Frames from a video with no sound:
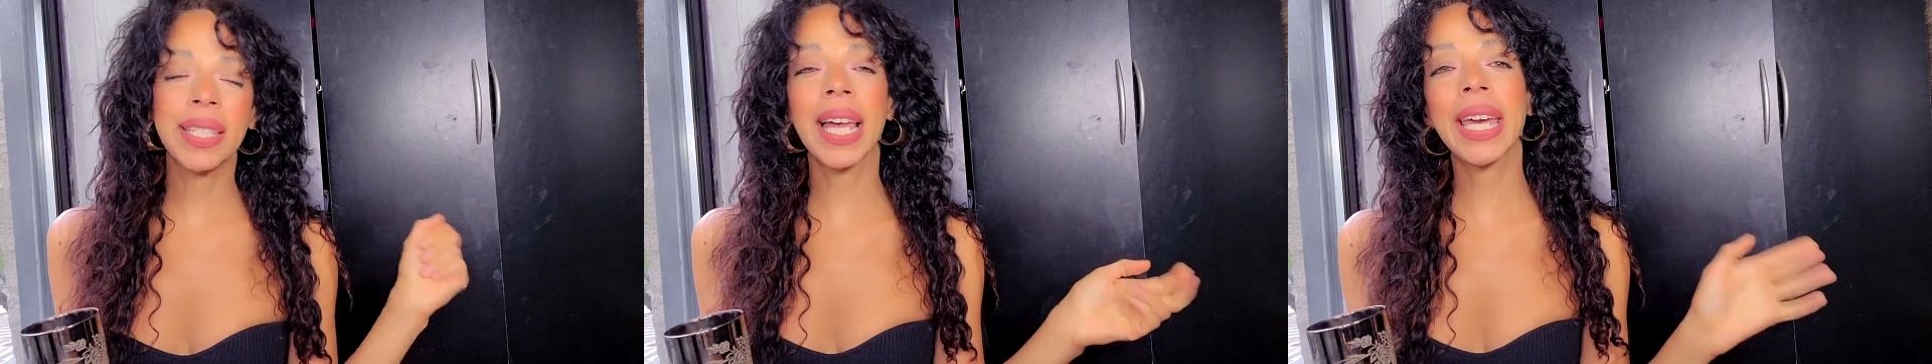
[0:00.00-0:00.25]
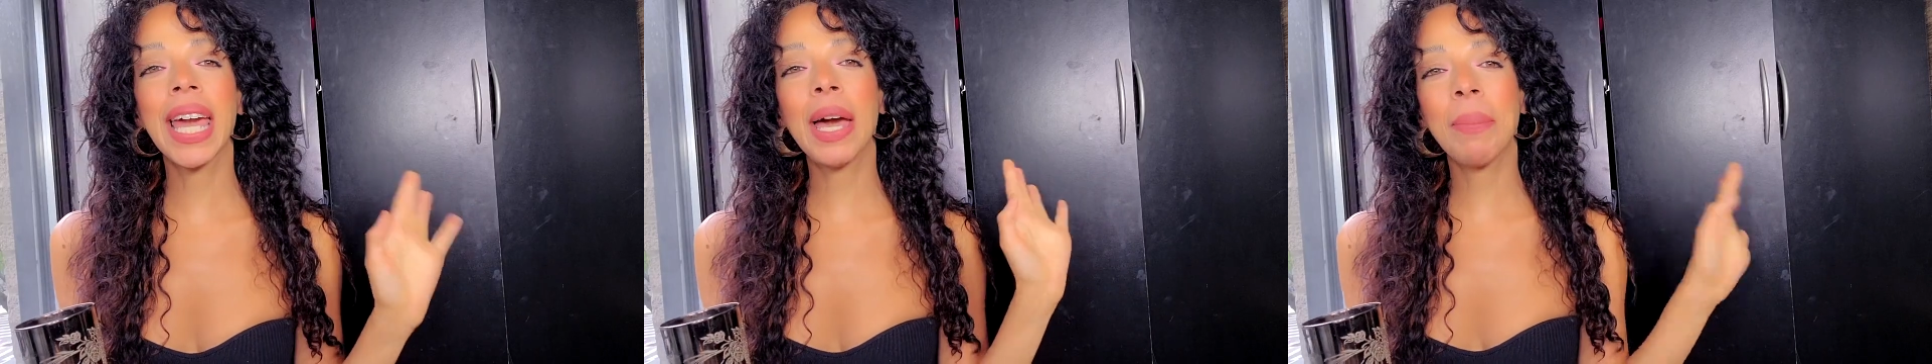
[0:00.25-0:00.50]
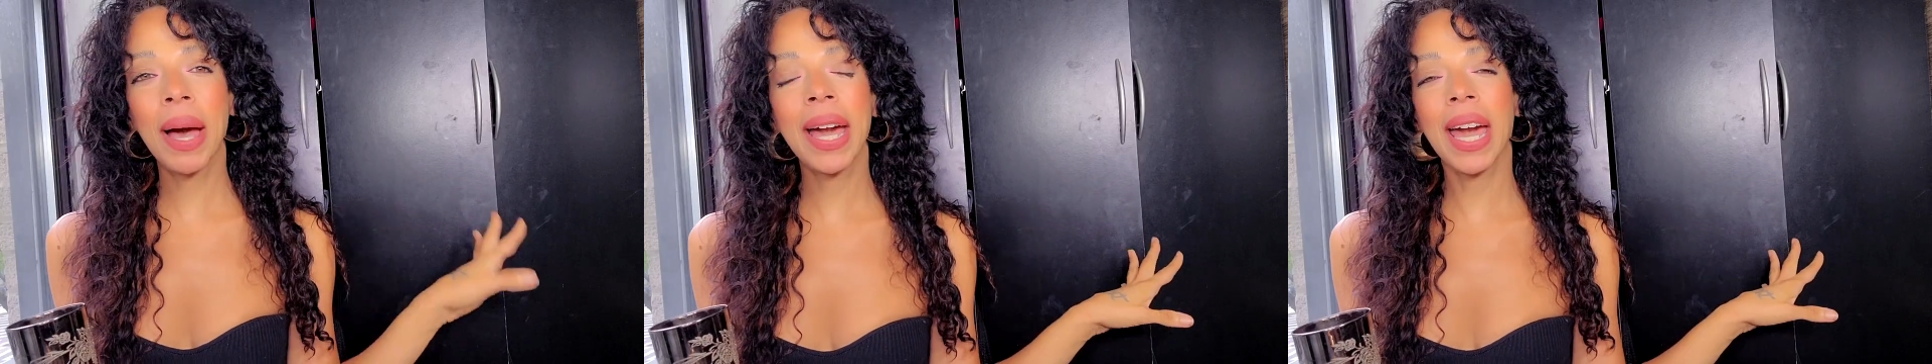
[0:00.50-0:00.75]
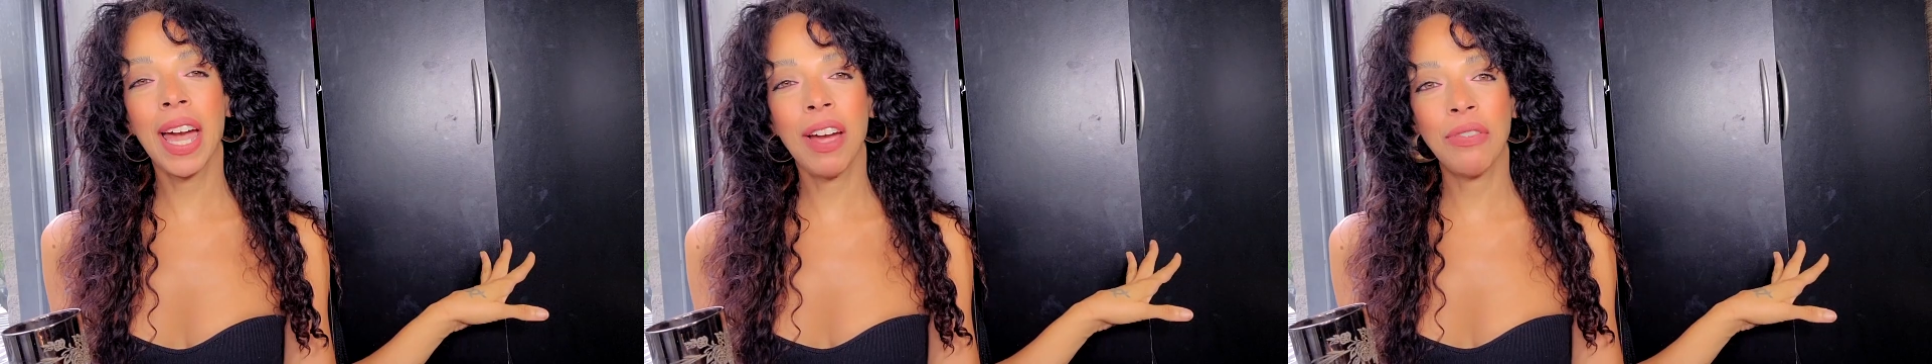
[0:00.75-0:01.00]
I can't buy
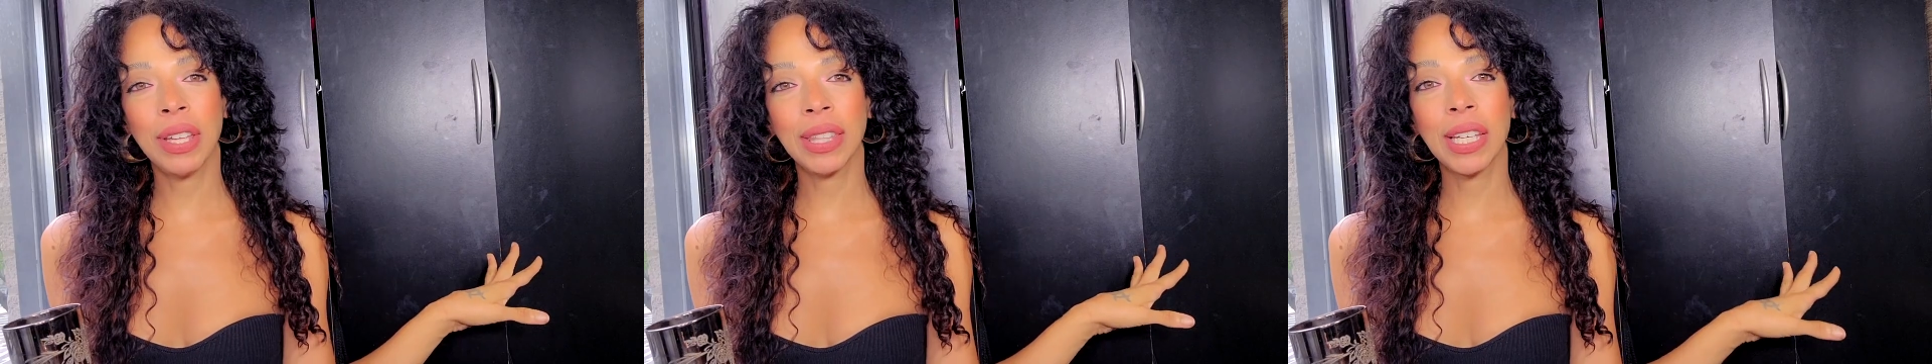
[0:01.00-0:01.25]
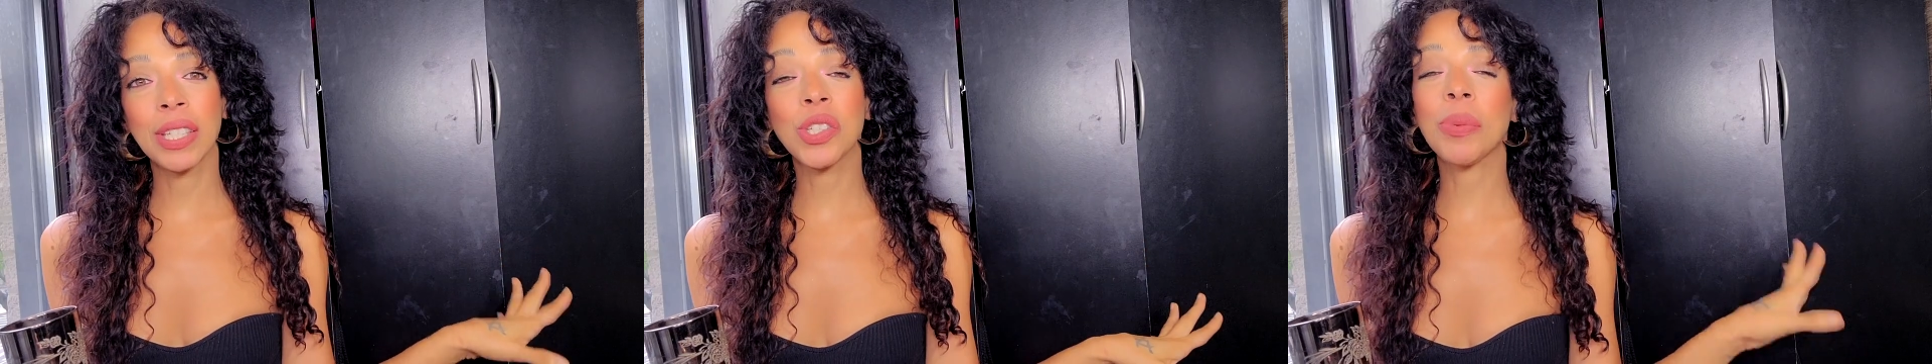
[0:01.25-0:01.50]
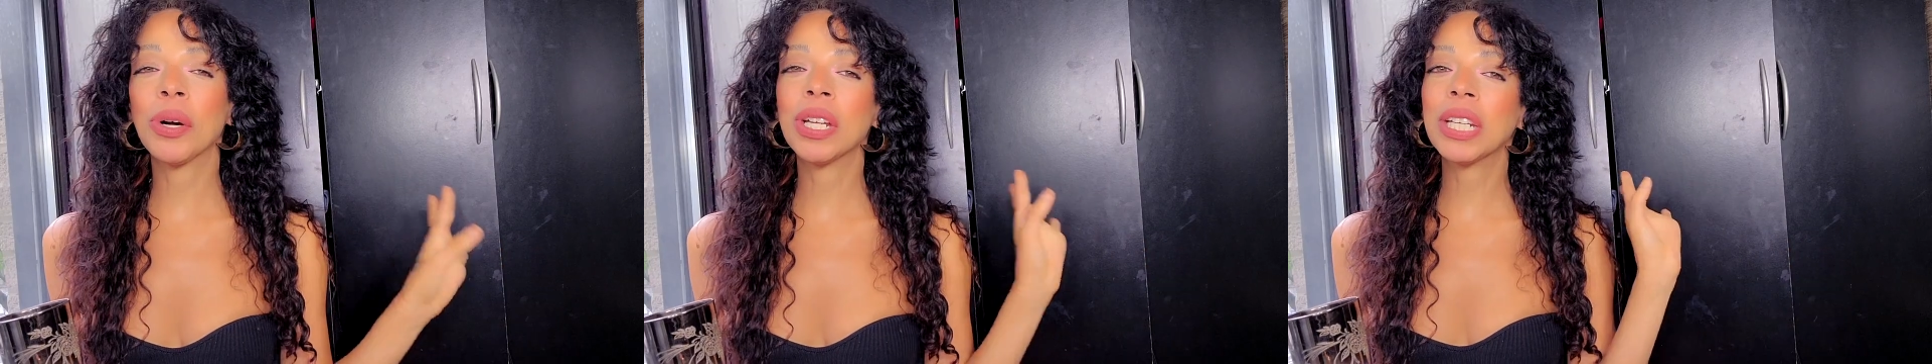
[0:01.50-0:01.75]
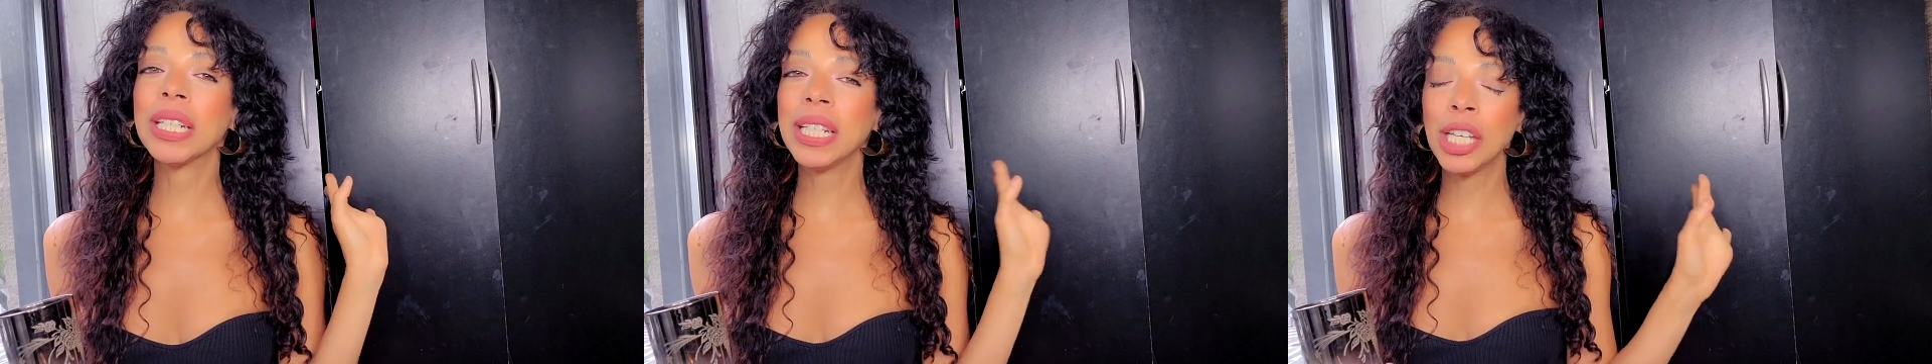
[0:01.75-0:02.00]
everything, so I'm
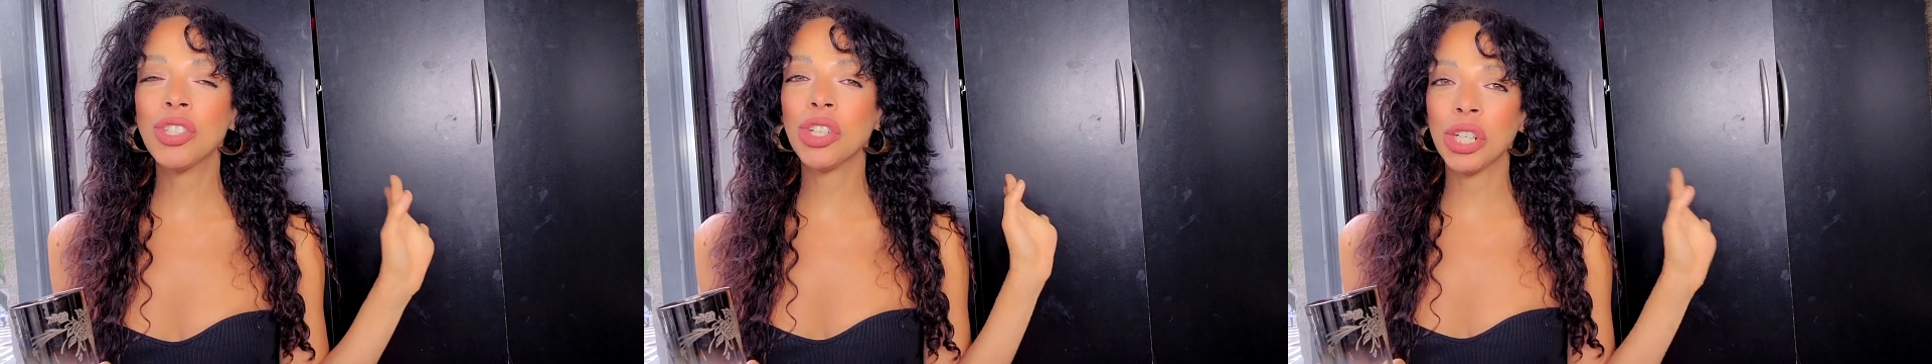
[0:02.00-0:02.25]
gonna need your